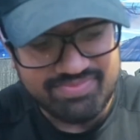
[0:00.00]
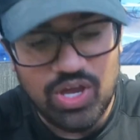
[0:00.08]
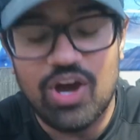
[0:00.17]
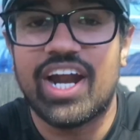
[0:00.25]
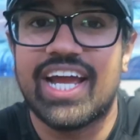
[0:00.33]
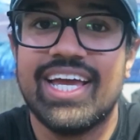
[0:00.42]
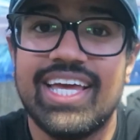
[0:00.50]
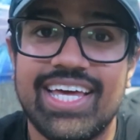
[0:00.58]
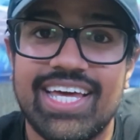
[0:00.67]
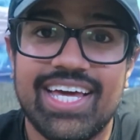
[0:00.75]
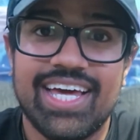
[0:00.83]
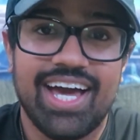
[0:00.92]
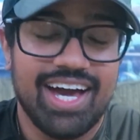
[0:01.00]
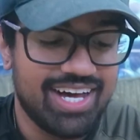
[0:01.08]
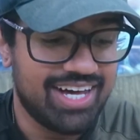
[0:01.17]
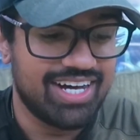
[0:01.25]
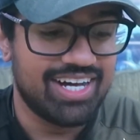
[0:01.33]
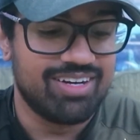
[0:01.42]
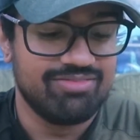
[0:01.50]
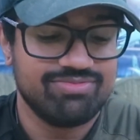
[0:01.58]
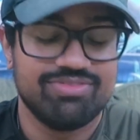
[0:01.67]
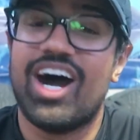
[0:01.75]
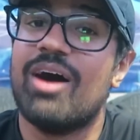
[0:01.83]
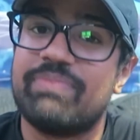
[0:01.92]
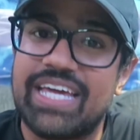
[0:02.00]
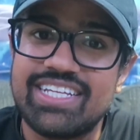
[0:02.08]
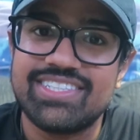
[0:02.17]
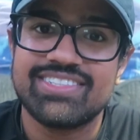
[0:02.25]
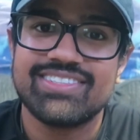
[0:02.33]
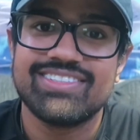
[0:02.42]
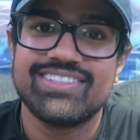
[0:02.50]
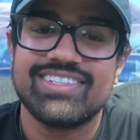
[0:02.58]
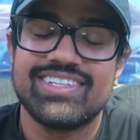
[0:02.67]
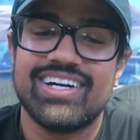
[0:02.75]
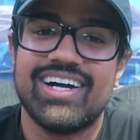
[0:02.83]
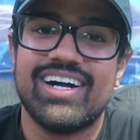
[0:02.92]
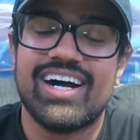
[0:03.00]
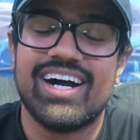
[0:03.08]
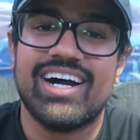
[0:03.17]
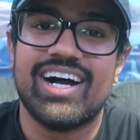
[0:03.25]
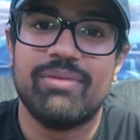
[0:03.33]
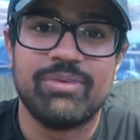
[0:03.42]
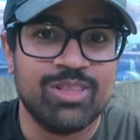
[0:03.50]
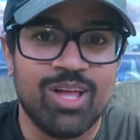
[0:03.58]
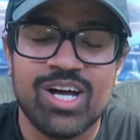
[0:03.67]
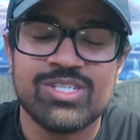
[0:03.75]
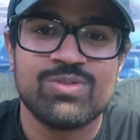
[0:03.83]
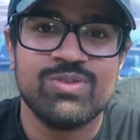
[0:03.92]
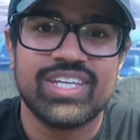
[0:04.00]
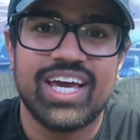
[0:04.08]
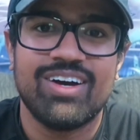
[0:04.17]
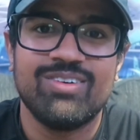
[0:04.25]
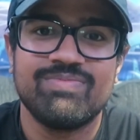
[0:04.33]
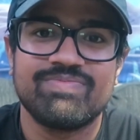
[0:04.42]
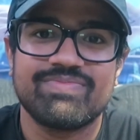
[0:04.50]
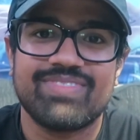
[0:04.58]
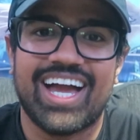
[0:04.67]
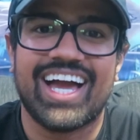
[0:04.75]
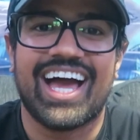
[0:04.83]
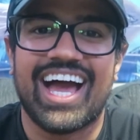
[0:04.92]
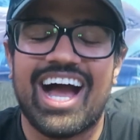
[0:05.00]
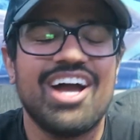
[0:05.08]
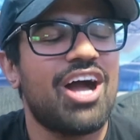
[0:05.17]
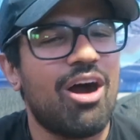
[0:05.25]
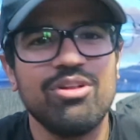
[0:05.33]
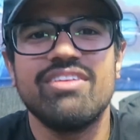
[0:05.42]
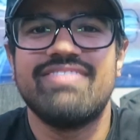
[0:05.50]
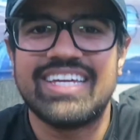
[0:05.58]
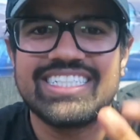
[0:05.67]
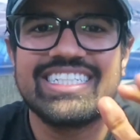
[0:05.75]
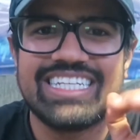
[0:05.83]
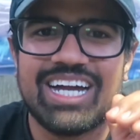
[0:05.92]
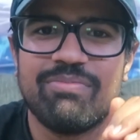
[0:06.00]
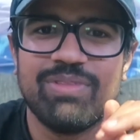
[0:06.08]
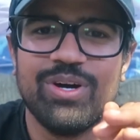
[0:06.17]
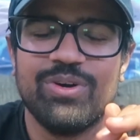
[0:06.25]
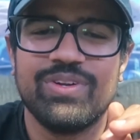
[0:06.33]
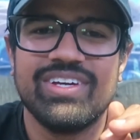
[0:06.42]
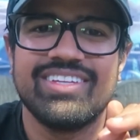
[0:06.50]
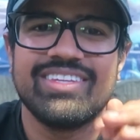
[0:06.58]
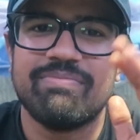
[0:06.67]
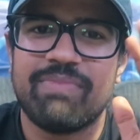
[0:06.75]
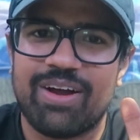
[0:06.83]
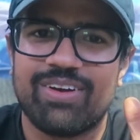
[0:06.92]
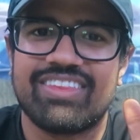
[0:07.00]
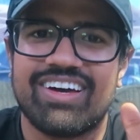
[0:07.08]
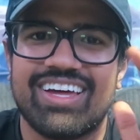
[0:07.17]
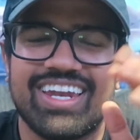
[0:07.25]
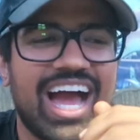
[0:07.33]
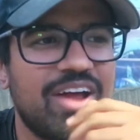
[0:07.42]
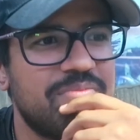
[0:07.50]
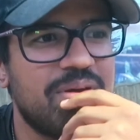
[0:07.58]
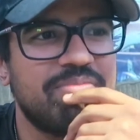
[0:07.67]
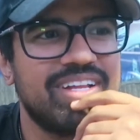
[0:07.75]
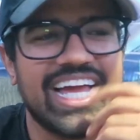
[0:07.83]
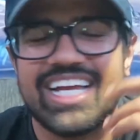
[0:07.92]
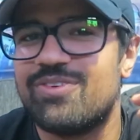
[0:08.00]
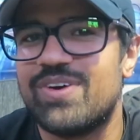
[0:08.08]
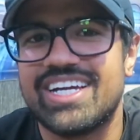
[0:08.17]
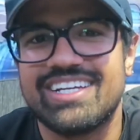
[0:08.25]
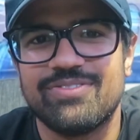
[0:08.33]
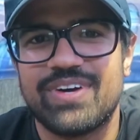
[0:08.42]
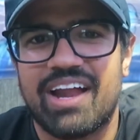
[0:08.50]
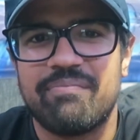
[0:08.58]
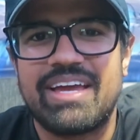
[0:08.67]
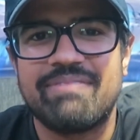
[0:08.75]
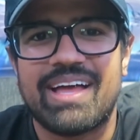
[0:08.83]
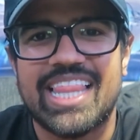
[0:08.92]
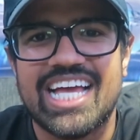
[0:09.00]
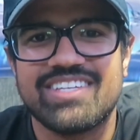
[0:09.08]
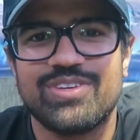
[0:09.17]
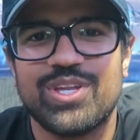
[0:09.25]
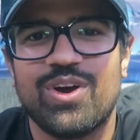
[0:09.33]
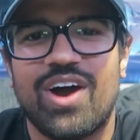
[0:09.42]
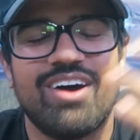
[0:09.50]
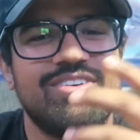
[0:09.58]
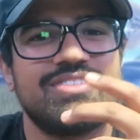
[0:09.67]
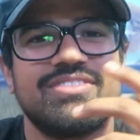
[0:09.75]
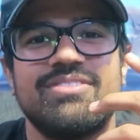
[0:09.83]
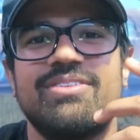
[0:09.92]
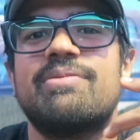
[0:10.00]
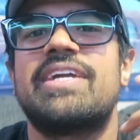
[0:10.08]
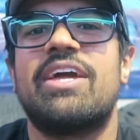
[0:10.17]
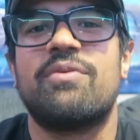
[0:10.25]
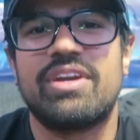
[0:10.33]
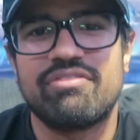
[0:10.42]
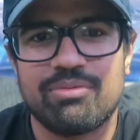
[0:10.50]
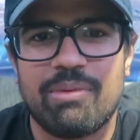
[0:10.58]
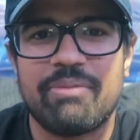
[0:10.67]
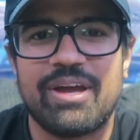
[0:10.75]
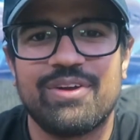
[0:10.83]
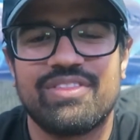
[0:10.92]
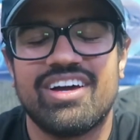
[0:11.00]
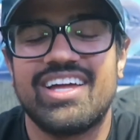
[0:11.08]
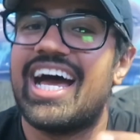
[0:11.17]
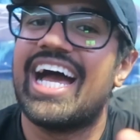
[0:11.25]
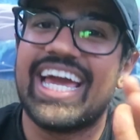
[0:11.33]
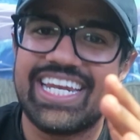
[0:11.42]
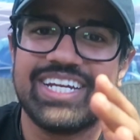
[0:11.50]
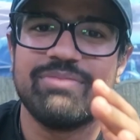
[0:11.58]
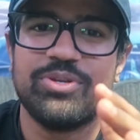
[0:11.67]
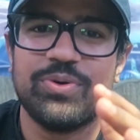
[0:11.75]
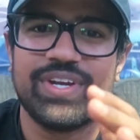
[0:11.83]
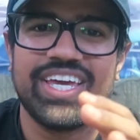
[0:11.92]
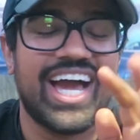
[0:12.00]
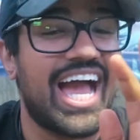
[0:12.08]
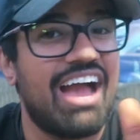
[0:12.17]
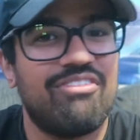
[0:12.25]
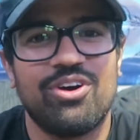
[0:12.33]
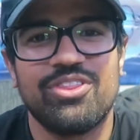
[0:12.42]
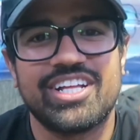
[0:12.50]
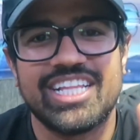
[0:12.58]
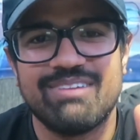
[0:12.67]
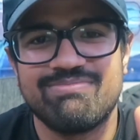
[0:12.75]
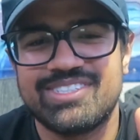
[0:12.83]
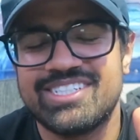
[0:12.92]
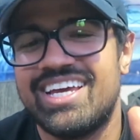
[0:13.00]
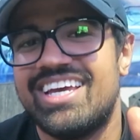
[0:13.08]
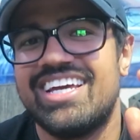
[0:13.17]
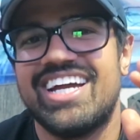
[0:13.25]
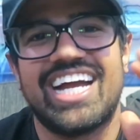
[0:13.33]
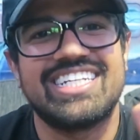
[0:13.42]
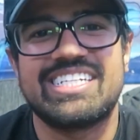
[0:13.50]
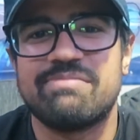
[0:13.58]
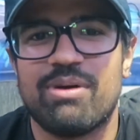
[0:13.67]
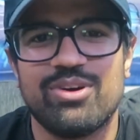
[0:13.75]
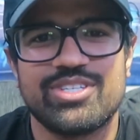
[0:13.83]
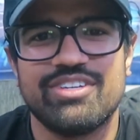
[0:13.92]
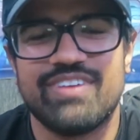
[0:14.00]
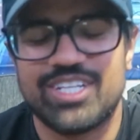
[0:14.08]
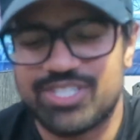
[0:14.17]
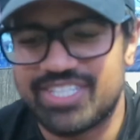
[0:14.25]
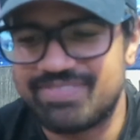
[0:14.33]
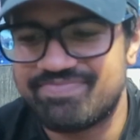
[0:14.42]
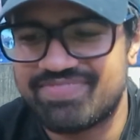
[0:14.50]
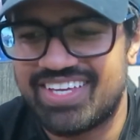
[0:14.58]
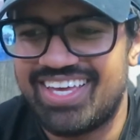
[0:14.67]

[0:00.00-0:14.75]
Alright. Updates. I'm in law school now. I will eventually upload the marathon. I remember like when I made my last video, I was getting ready for my marathon. I ended up doing it. I have all the clips. I just need to post it eventually.